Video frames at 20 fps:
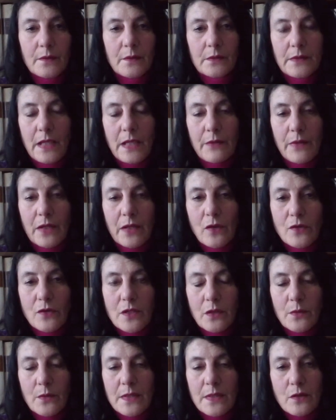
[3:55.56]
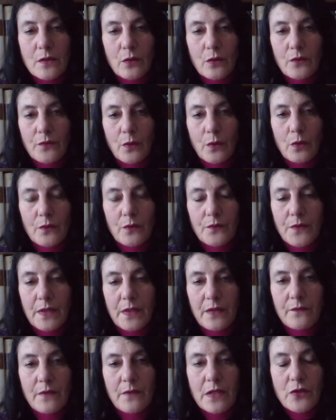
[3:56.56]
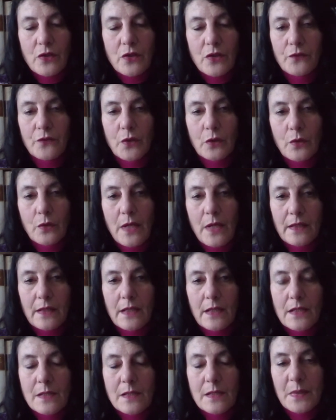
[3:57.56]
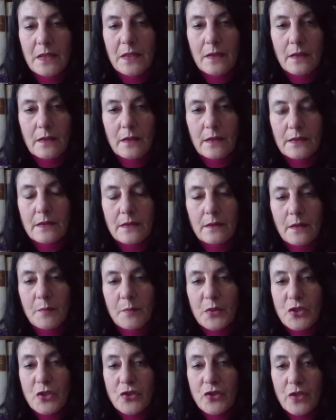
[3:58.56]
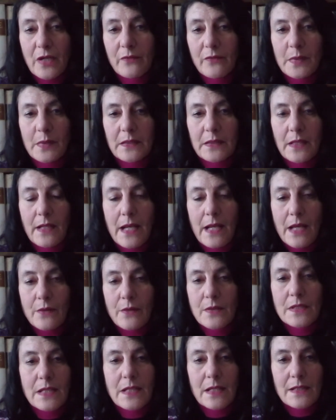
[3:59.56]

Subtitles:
direct consequence of the invasion of Ukraine has been the British government announcing